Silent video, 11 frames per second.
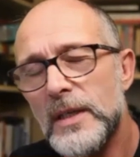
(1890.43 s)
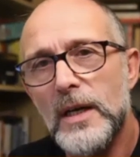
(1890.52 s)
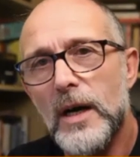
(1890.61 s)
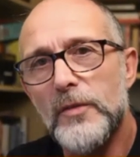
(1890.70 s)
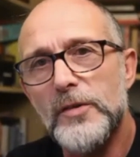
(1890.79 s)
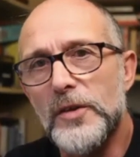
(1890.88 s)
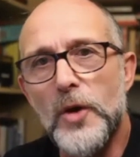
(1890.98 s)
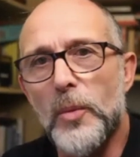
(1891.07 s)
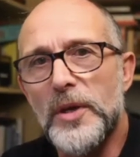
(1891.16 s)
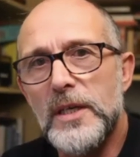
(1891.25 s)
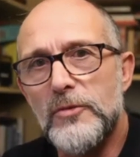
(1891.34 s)
Obviously, nobody
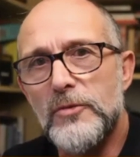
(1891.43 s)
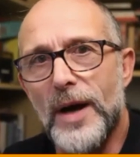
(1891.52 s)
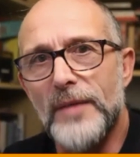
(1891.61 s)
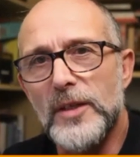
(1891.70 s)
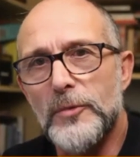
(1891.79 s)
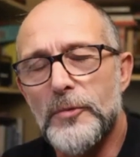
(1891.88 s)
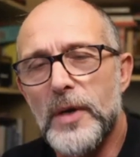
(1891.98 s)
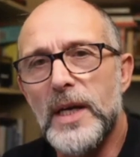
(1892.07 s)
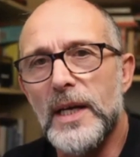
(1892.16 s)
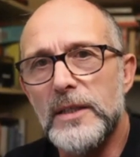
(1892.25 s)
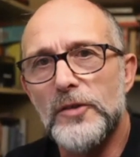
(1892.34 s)
can travel
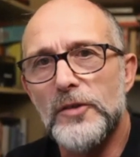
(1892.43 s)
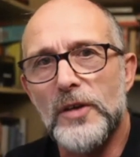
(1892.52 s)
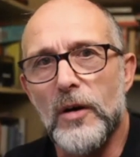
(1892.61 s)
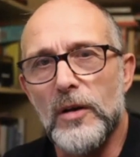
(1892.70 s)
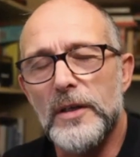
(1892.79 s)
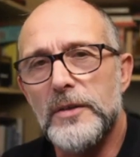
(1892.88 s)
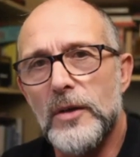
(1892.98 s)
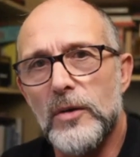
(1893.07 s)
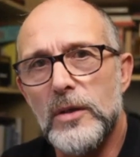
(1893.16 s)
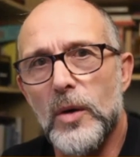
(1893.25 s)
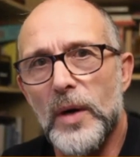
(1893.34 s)
really to Scotland or
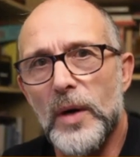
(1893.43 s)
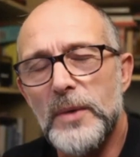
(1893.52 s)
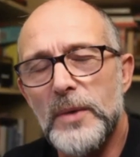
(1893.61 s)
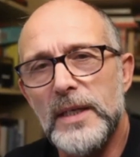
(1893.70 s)
go anywhere.